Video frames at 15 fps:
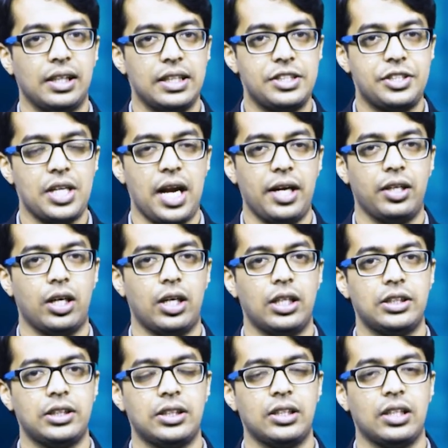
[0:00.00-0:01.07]

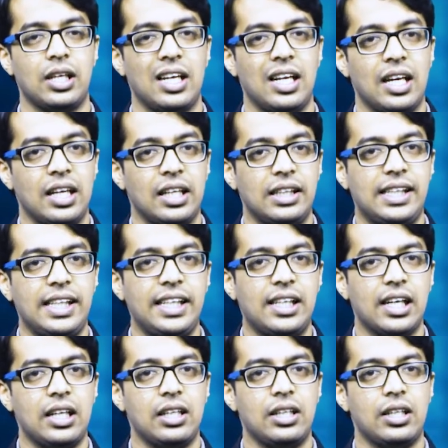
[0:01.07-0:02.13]
standards,
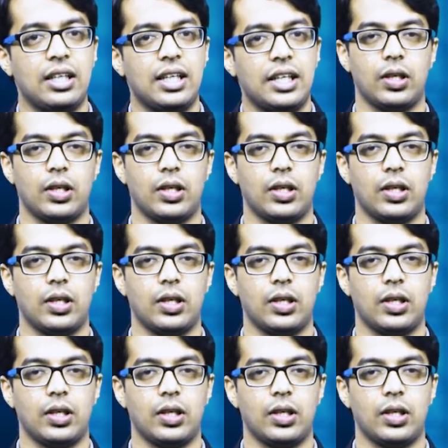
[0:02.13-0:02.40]
legal,